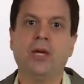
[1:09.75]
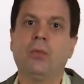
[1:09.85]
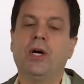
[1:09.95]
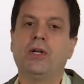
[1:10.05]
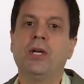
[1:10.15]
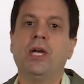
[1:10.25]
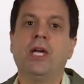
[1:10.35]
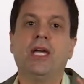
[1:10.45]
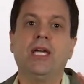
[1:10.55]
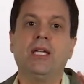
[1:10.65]
Well,
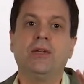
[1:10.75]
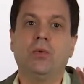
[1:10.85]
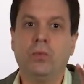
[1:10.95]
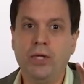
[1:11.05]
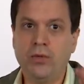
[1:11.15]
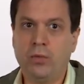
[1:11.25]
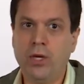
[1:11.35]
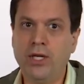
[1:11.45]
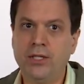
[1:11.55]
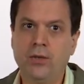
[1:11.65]
in week
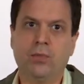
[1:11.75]
1,